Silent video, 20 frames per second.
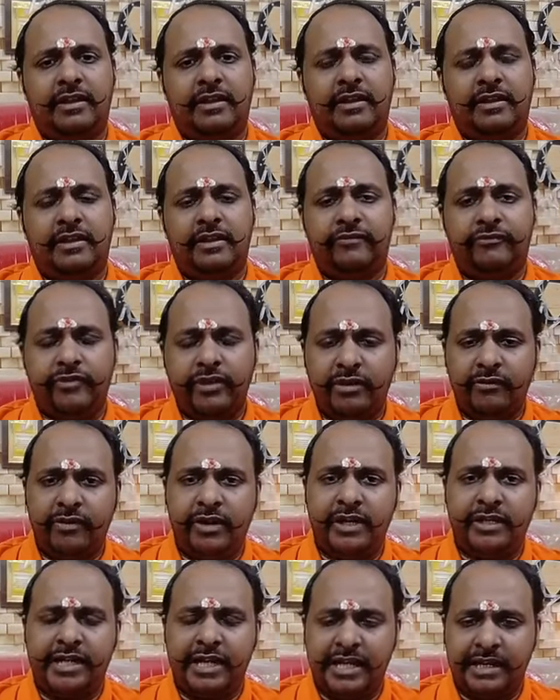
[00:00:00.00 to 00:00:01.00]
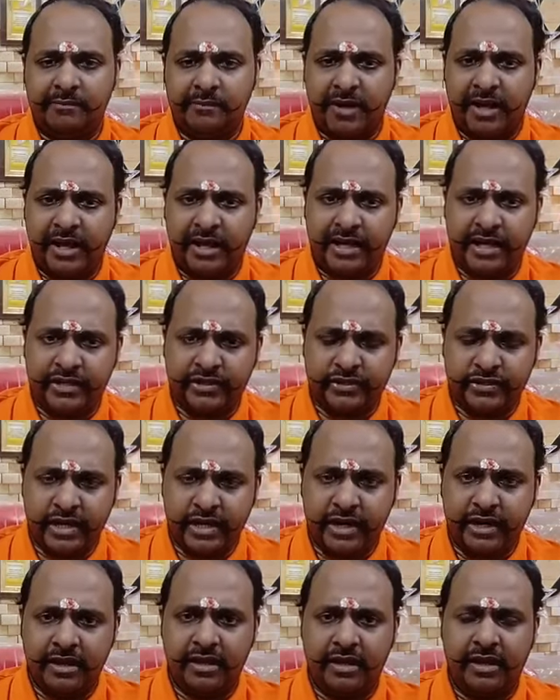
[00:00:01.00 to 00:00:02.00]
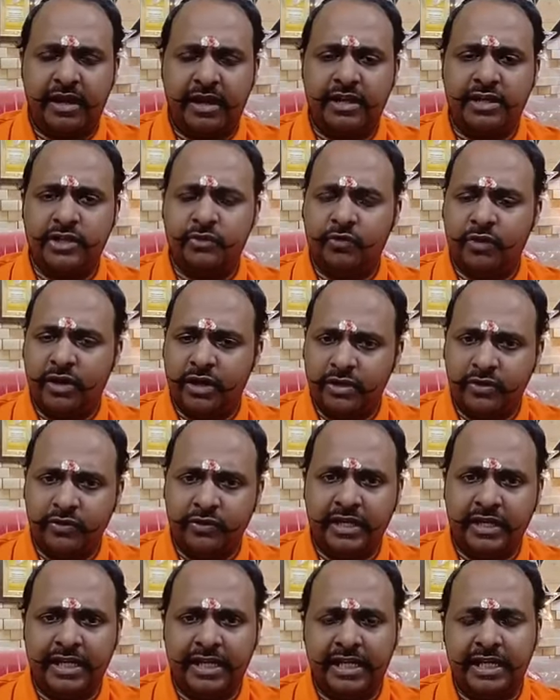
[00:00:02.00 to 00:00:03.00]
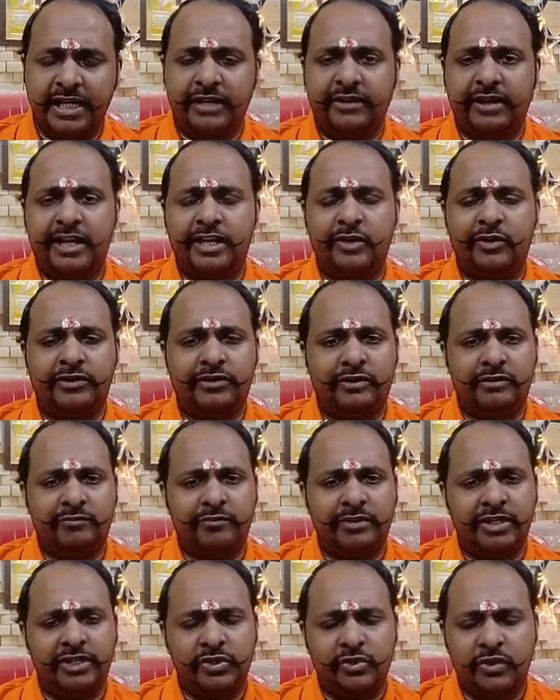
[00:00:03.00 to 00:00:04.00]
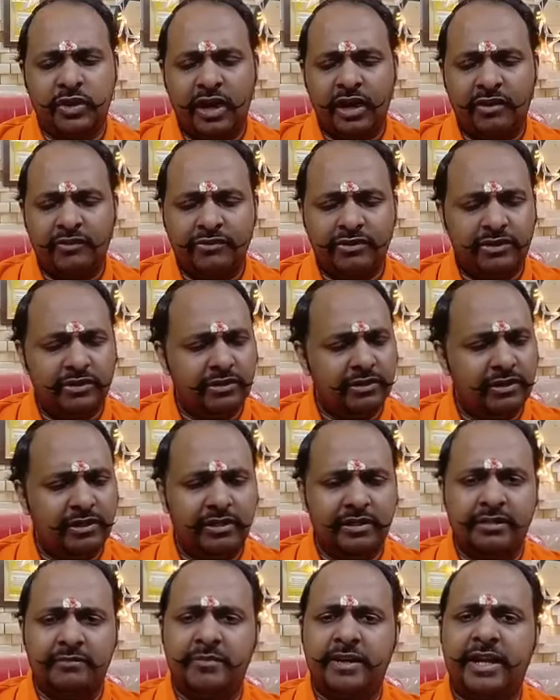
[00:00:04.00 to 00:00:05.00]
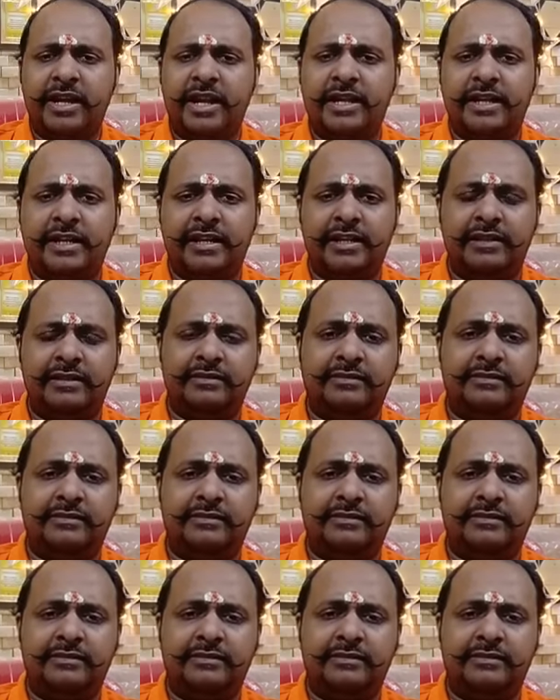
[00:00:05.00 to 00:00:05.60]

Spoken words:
If you are working in Maharashtra and you want to clinically train yourself, means you have to learn Marathi